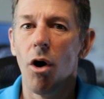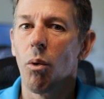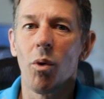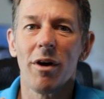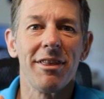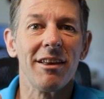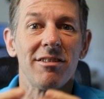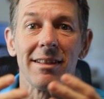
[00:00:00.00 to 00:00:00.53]

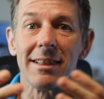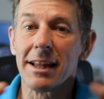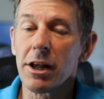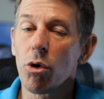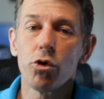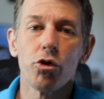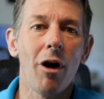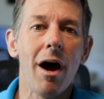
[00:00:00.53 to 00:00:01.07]
with as
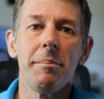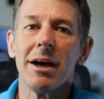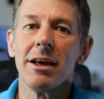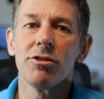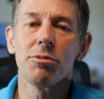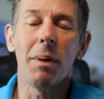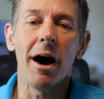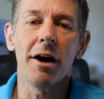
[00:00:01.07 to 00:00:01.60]
little drama
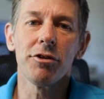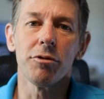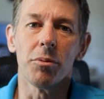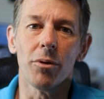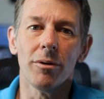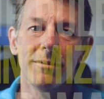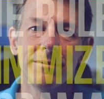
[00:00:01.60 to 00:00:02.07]
as possible.